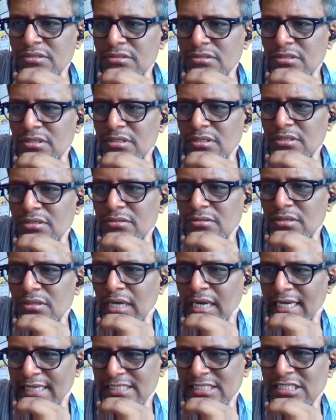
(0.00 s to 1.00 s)
you know,
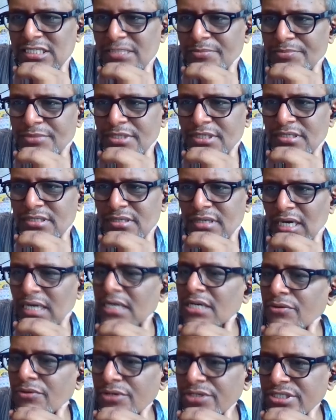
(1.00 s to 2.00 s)
accept it
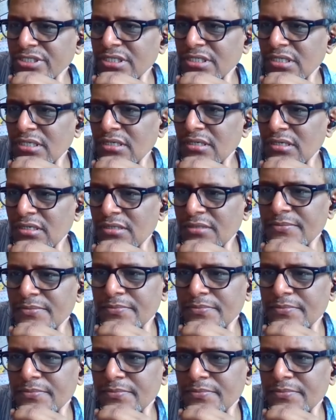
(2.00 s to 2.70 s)
unquestioningly.